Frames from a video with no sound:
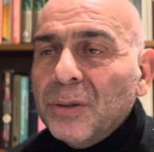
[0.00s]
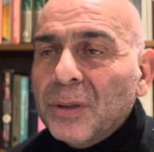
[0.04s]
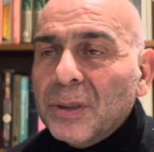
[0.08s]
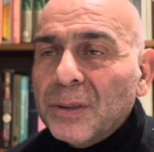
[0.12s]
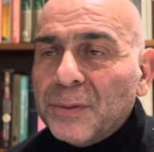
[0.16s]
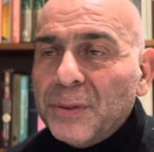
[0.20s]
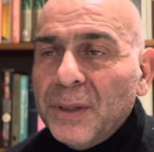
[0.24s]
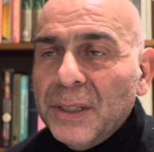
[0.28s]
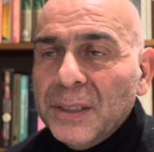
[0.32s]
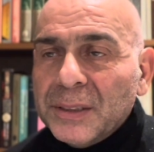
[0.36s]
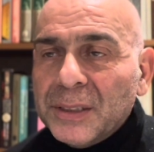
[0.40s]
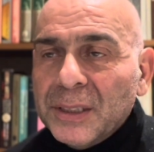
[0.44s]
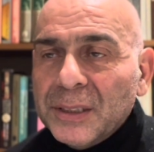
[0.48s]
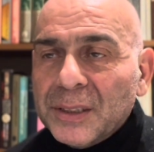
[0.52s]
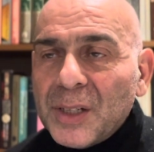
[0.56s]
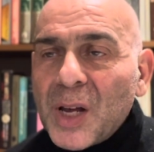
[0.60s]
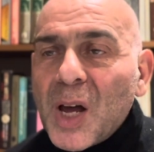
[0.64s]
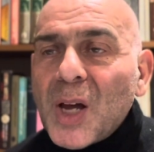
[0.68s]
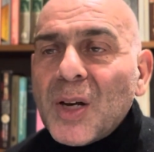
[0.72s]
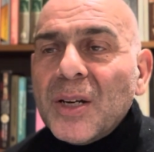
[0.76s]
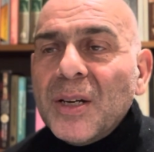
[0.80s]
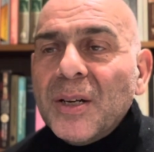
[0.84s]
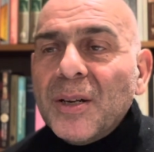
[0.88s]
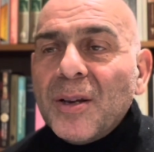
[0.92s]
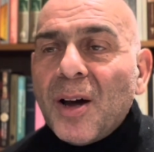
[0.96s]
offences,
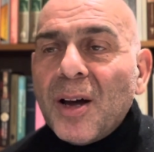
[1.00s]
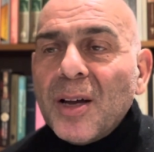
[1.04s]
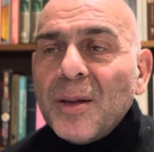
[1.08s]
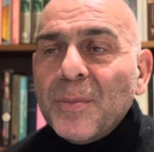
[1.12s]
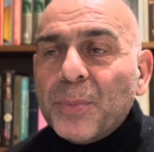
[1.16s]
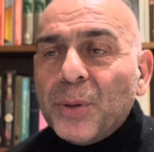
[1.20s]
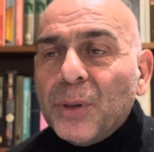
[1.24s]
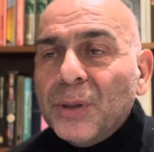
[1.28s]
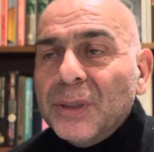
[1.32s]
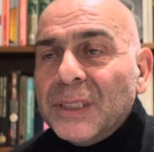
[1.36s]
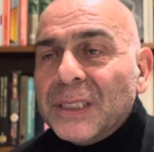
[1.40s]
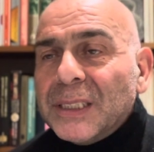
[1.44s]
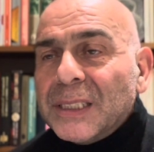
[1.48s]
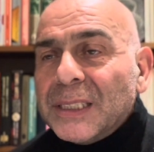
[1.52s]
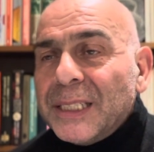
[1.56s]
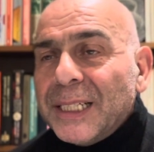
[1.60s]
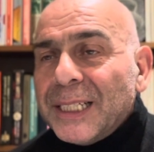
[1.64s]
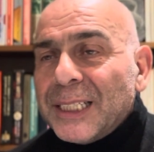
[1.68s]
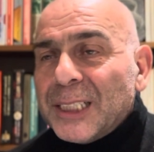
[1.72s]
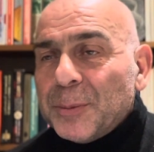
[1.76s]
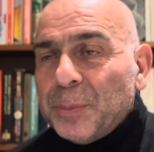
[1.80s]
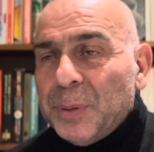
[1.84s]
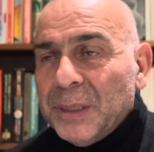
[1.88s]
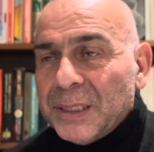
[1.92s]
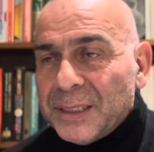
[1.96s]
only
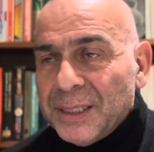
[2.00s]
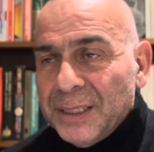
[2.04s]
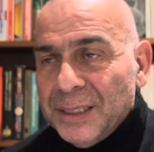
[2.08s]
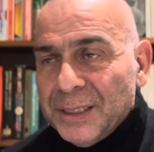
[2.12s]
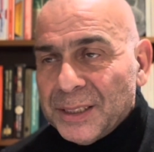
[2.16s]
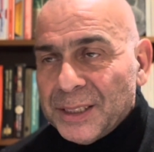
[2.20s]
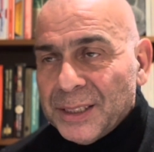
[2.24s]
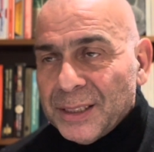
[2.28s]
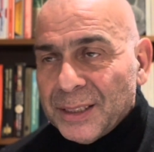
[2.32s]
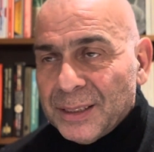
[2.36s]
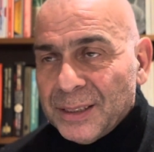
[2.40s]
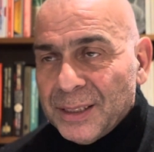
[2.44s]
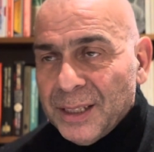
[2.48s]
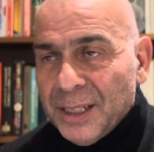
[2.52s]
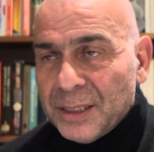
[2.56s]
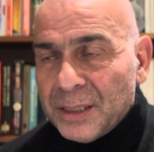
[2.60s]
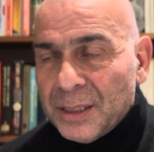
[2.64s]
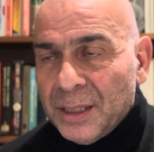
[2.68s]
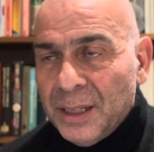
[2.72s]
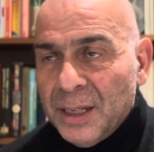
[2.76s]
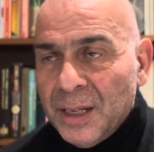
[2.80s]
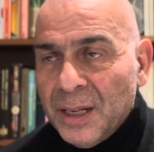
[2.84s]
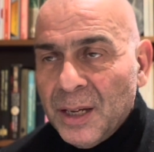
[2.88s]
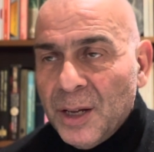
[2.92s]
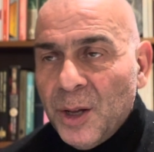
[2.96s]
9.6% success.
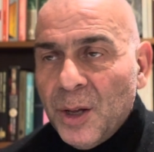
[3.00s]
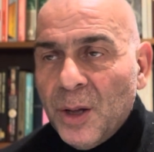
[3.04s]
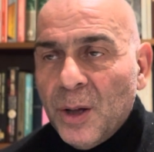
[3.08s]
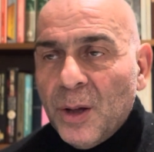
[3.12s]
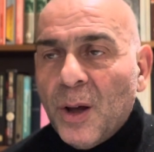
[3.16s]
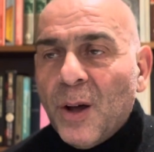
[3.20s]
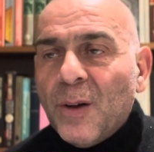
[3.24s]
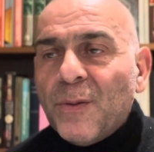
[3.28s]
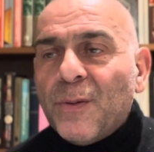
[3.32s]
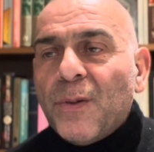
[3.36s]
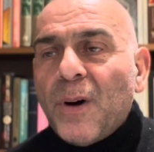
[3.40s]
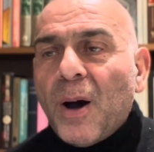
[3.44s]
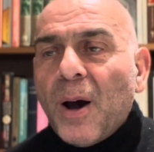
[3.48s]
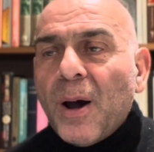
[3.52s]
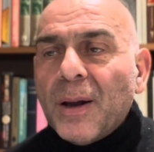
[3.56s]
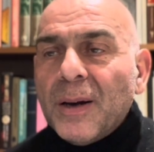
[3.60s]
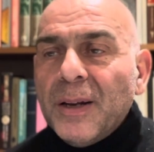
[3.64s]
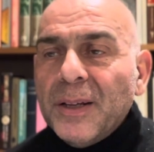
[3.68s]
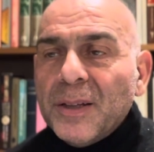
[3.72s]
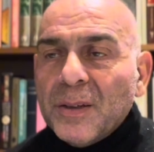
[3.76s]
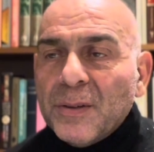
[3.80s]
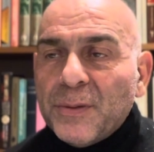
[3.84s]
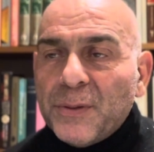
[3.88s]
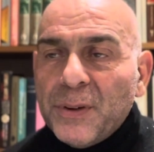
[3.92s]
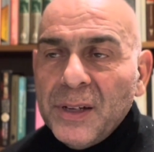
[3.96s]

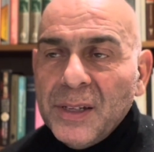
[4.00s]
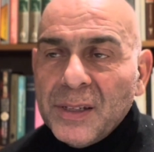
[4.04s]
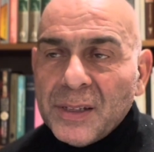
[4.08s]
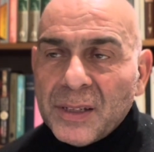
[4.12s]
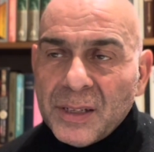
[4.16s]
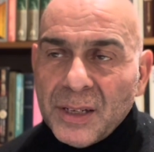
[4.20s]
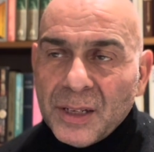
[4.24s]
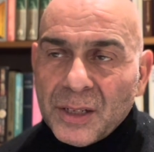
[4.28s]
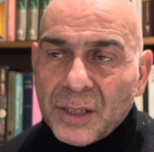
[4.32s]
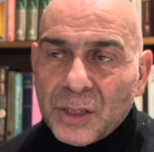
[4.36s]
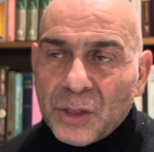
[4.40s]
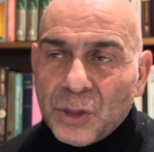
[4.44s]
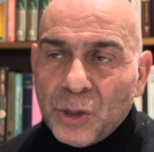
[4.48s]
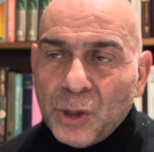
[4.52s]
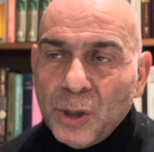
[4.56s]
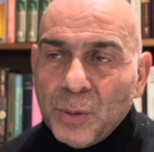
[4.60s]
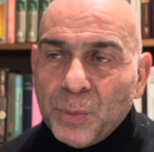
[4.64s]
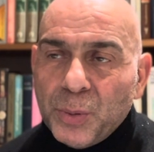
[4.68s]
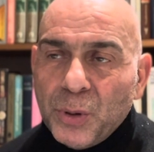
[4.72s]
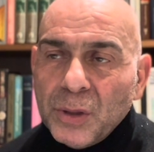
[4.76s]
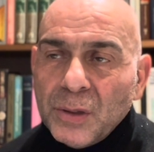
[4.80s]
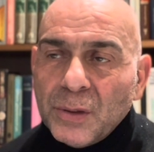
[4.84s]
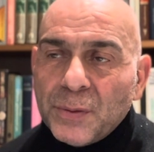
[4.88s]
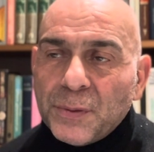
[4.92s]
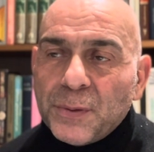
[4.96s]
Violent offences,
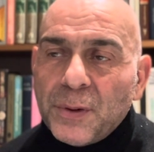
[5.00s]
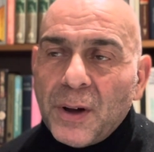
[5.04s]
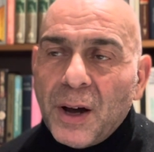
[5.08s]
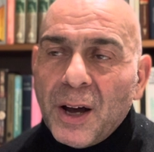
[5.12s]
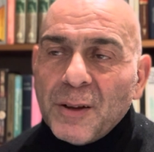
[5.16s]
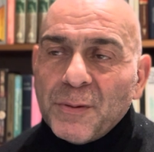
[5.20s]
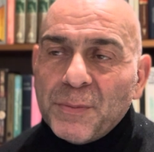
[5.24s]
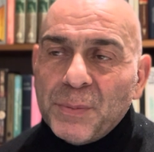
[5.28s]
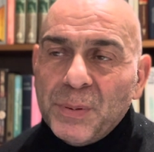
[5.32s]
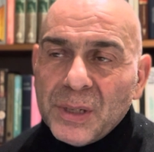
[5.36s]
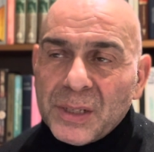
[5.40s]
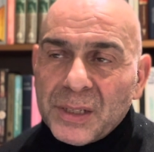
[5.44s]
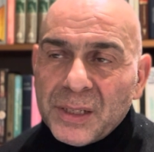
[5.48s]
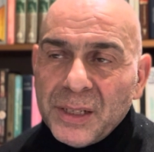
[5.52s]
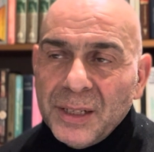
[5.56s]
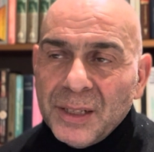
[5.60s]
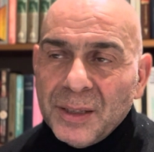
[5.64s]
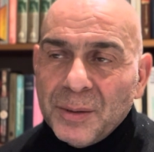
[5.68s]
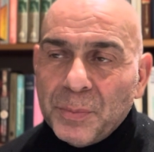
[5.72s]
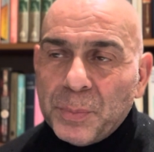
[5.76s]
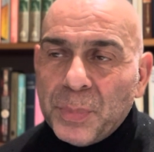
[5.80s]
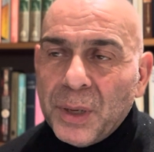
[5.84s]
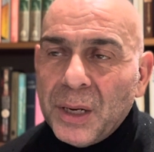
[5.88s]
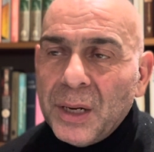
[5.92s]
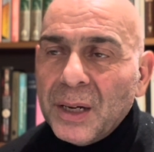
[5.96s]
2.5%.
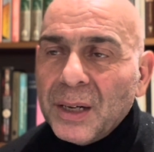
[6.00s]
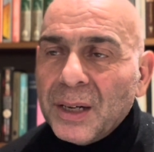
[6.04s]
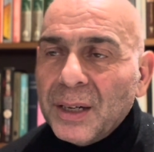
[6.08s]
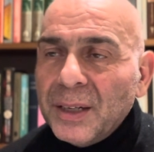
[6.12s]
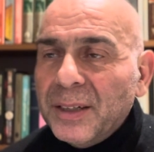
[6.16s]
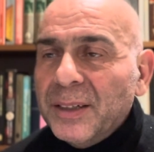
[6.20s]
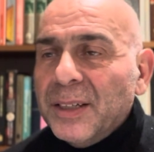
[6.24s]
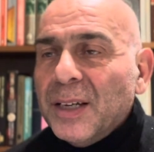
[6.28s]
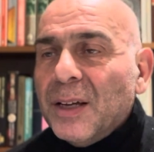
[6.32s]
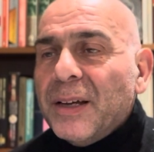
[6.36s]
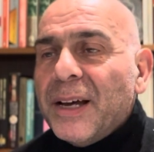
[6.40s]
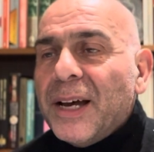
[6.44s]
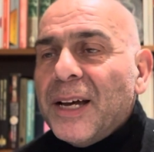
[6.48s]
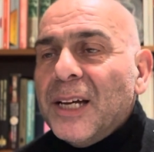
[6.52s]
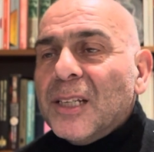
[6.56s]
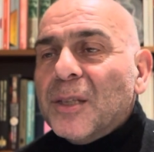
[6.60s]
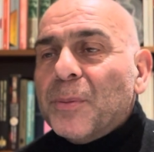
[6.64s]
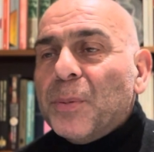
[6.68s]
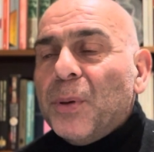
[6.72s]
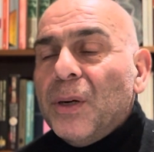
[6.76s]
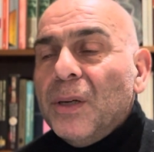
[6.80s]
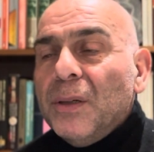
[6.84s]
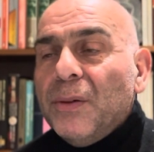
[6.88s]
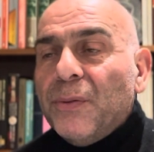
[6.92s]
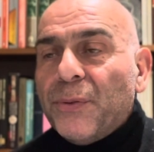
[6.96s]
Burglary,
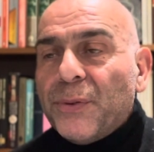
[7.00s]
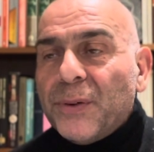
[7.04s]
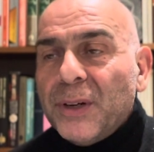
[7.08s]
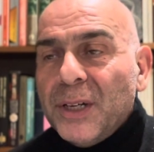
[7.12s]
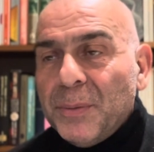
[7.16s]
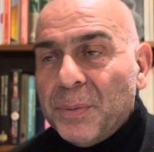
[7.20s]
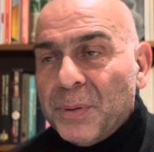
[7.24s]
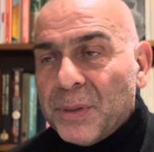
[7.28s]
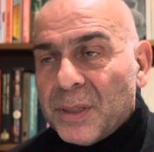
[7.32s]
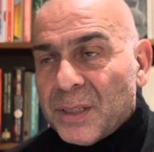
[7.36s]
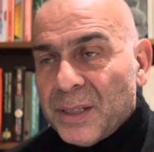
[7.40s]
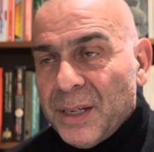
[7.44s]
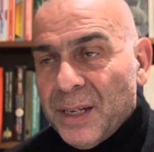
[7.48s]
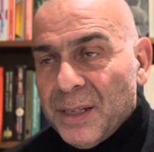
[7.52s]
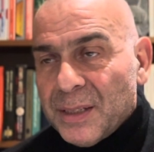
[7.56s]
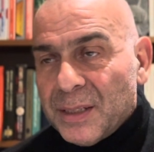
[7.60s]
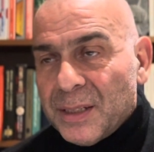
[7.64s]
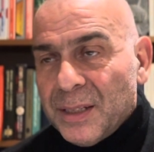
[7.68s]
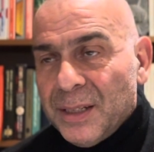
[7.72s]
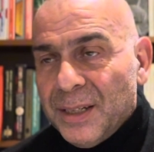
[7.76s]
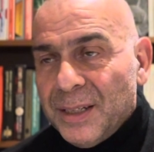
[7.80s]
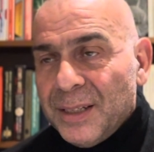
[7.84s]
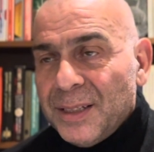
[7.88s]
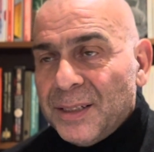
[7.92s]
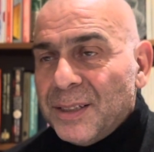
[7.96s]
8.3%.
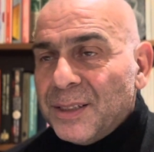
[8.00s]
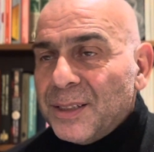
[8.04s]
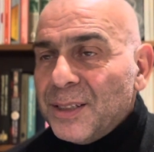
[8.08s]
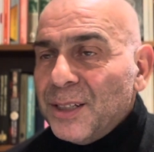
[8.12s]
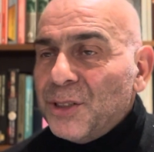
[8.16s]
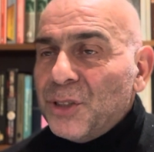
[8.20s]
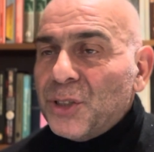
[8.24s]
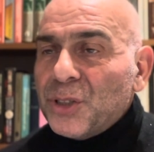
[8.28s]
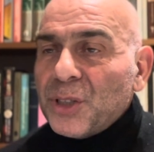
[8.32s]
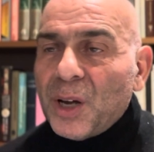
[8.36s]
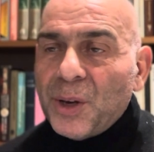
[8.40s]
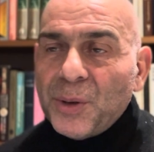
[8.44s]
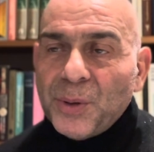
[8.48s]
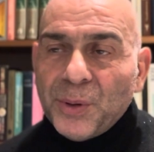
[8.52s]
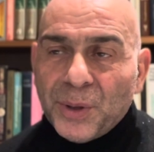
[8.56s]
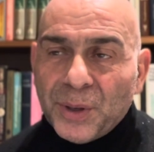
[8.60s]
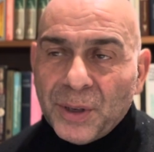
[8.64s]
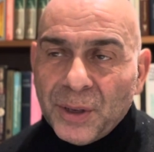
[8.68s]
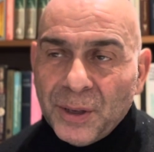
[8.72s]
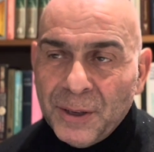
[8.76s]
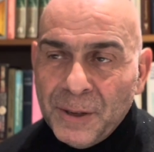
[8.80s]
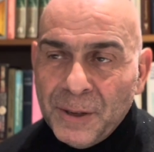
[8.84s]
This is a joke.